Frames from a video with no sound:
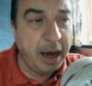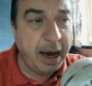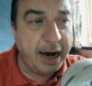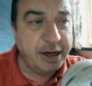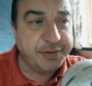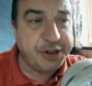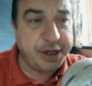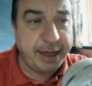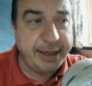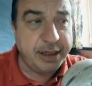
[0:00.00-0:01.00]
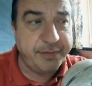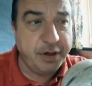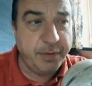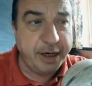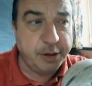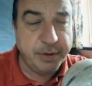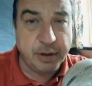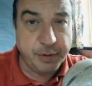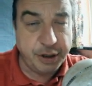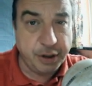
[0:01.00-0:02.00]
And you have a slightly different arrangement,
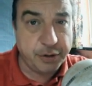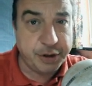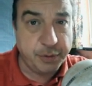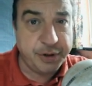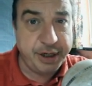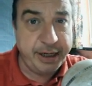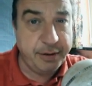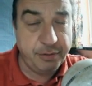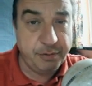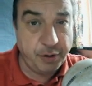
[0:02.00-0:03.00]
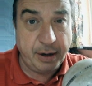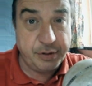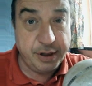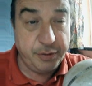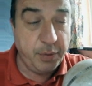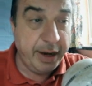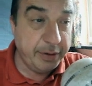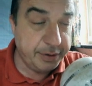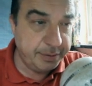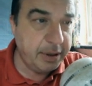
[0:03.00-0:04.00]
which you can also see throughout South
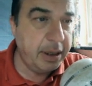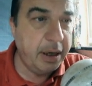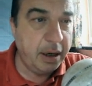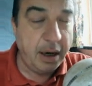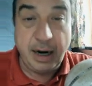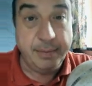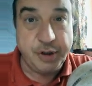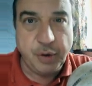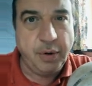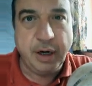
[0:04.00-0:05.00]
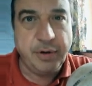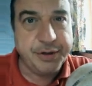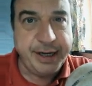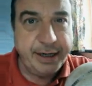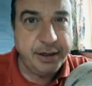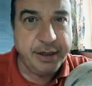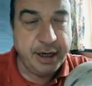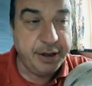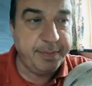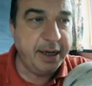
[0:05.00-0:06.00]
Wales, and I'm sure across England and
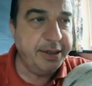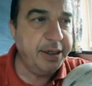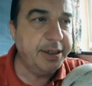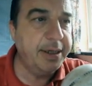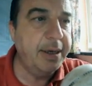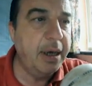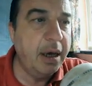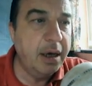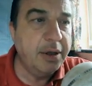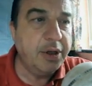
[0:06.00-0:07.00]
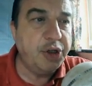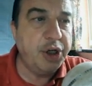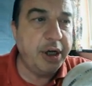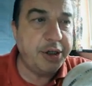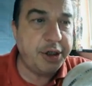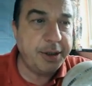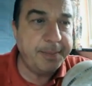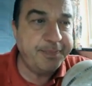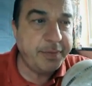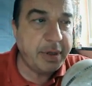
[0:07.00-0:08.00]
other places. The church,
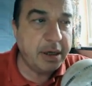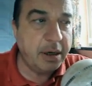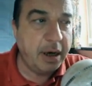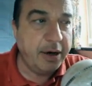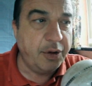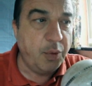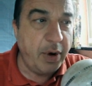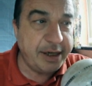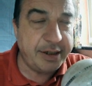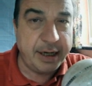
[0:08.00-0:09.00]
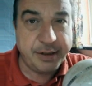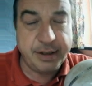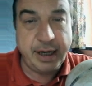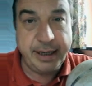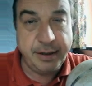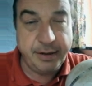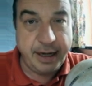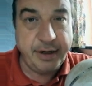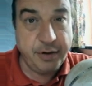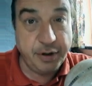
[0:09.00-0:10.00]
and on the west-hand side, then
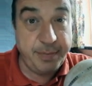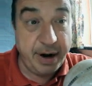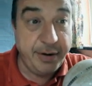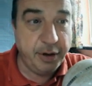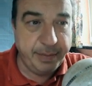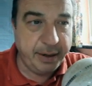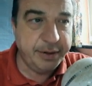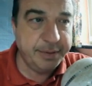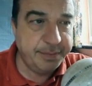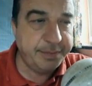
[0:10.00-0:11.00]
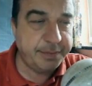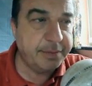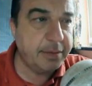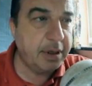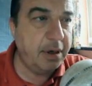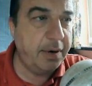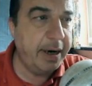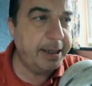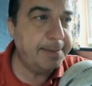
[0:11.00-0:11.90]
you've got the burial mound. All right?